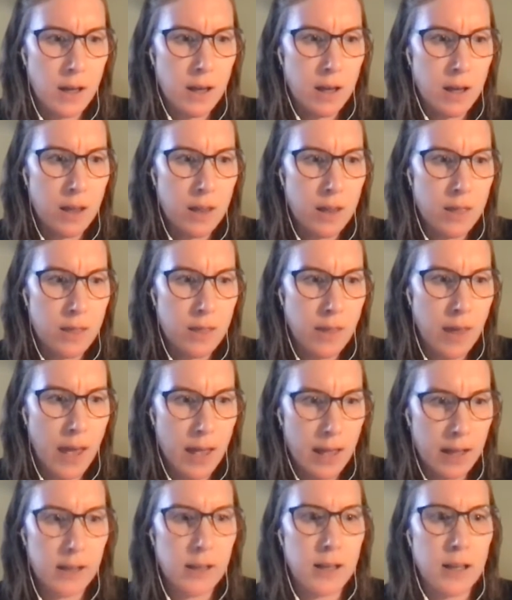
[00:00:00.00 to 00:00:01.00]

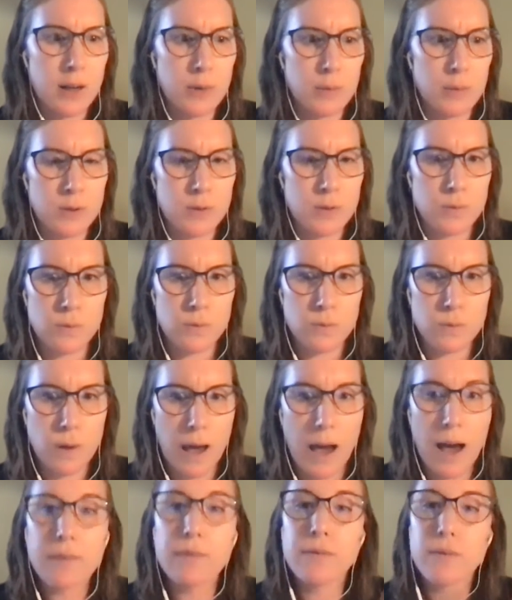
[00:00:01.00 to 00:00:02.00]
then it was
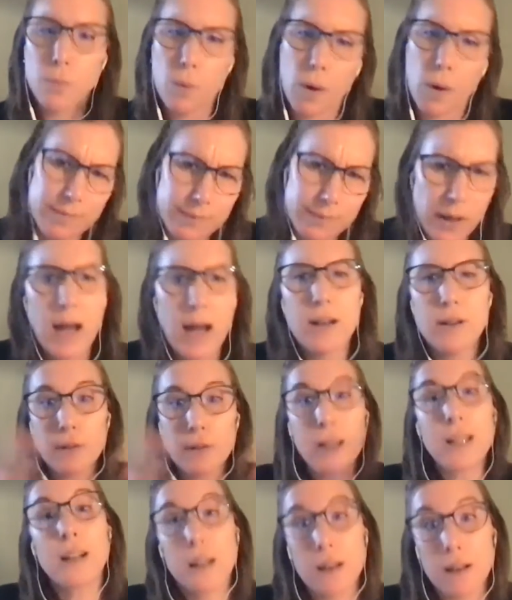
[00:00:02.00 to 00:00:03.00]
kind of
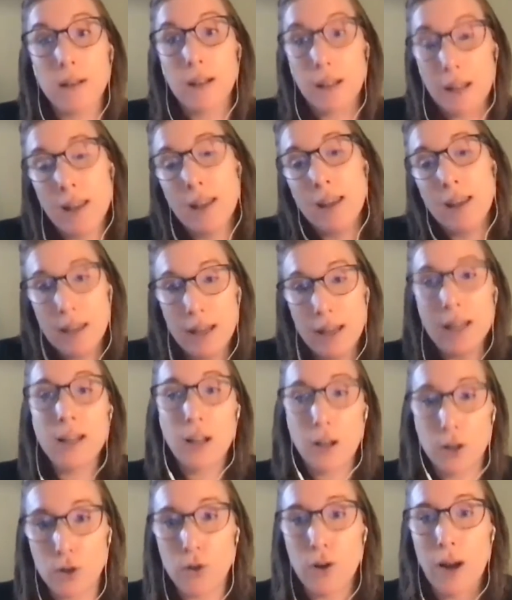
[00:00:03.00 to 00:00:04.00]
in
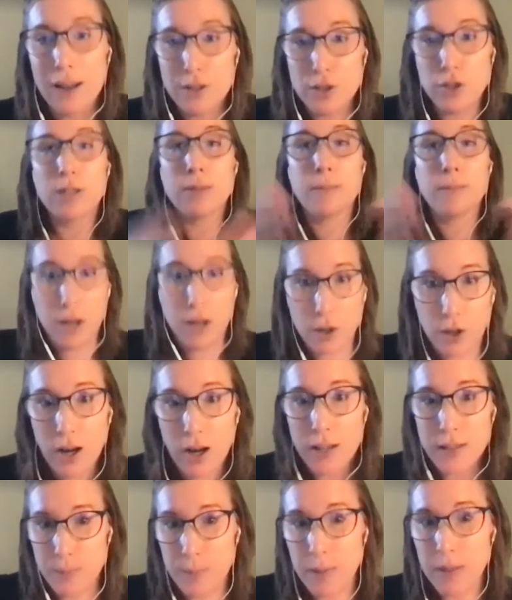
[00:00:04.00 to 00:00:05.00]
undergrad, she met her
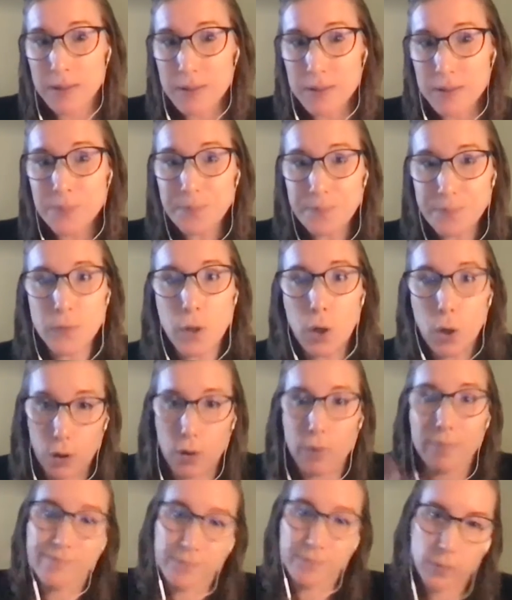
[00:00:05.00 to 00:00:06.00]
husband,
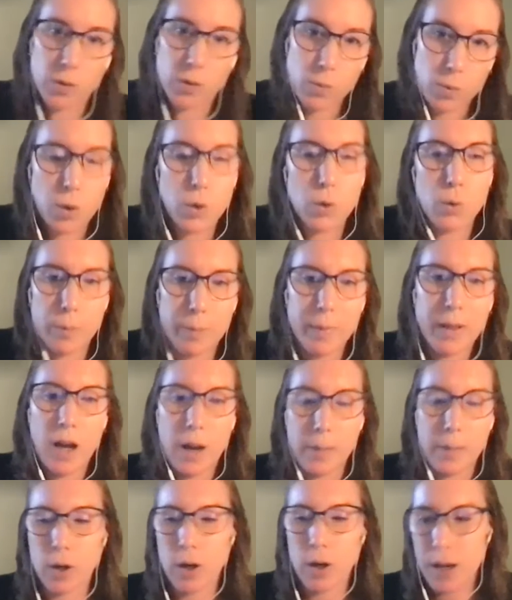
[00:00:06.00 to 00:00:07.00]
who would
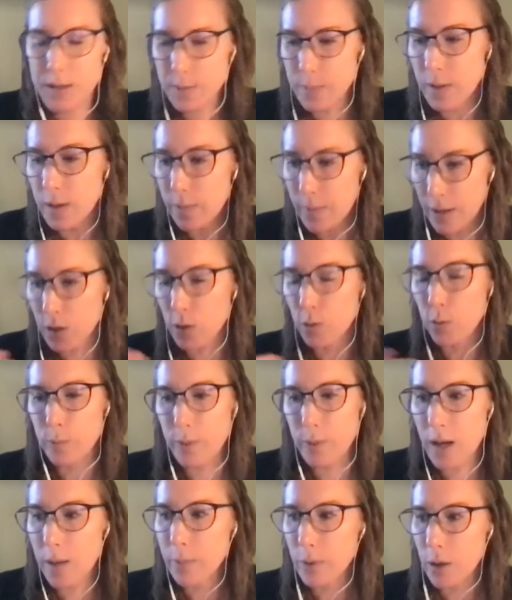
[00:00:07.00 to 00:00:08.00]
become her husband, the man who would
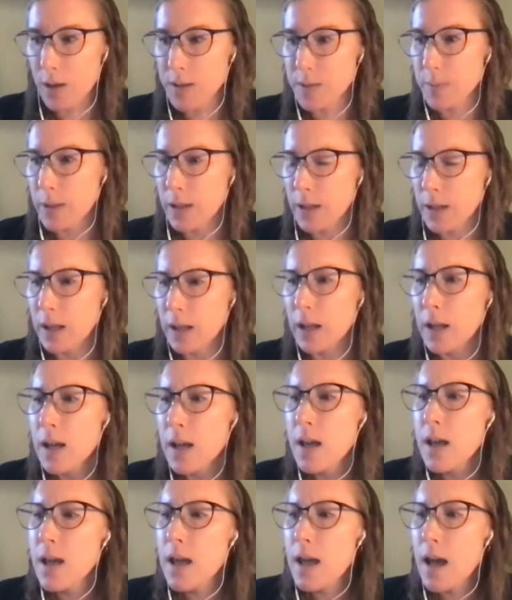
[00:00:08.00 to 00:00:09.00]
become her husband. And
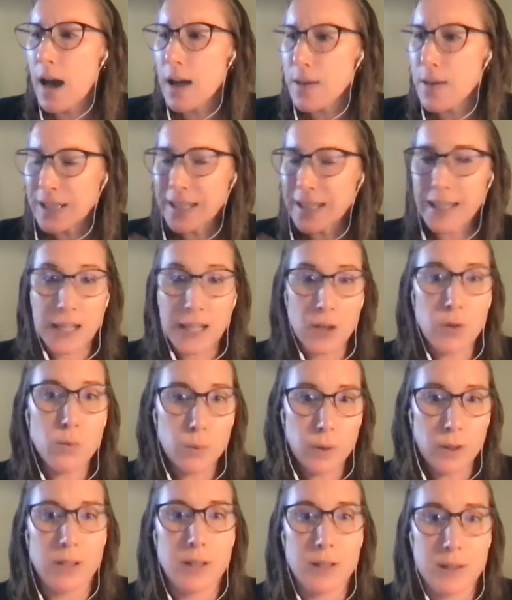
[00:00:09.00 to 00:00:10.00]
I think he
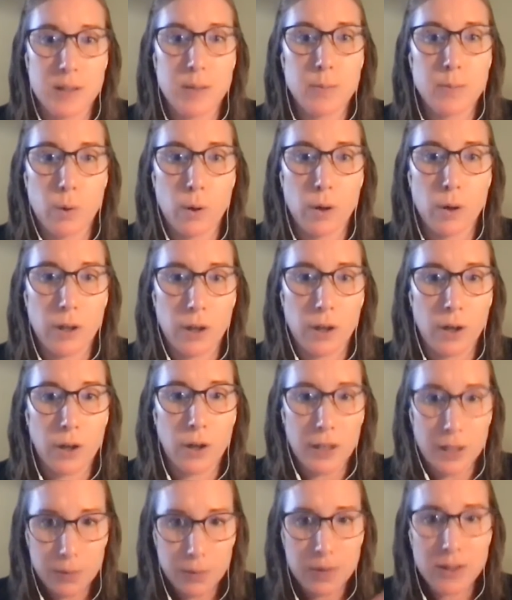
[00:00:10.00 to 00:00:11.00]
really supported her.
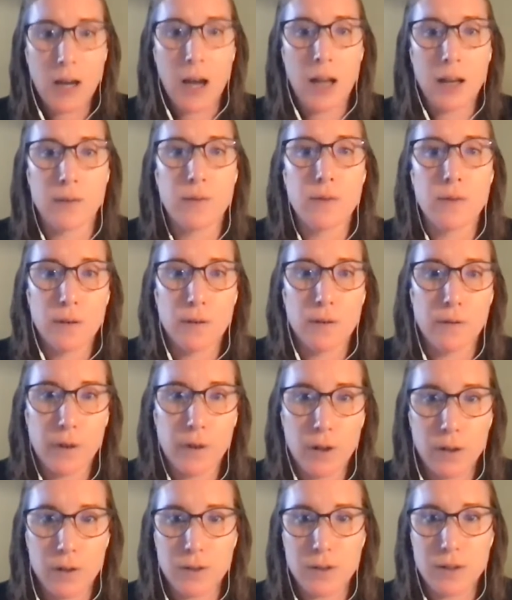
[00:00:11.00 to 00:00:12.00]
He was kind of the
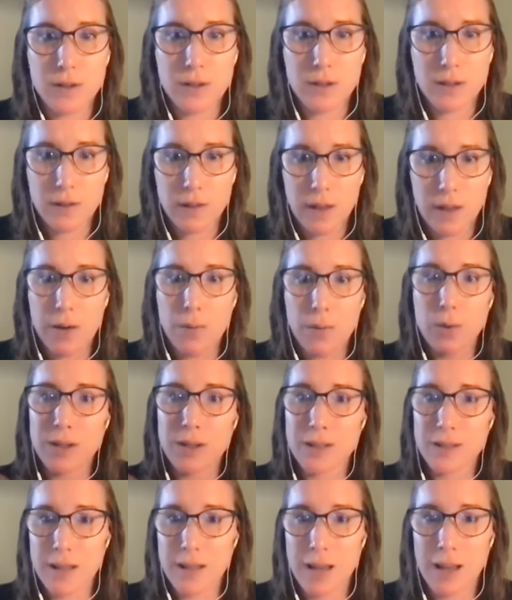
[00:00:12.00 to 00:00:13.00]
first. They would
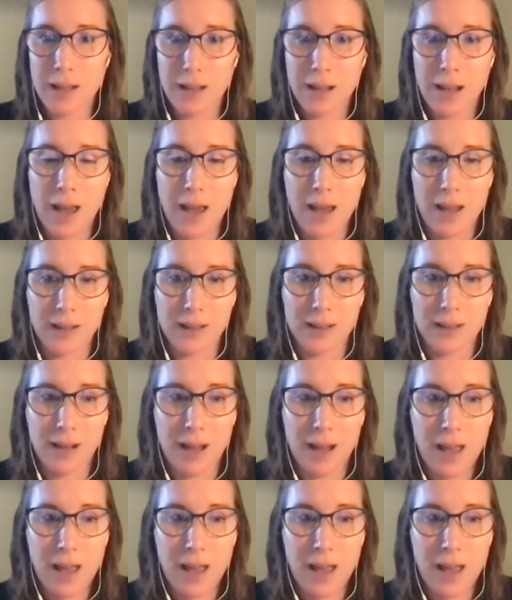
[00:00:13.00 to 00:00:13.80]
sit and,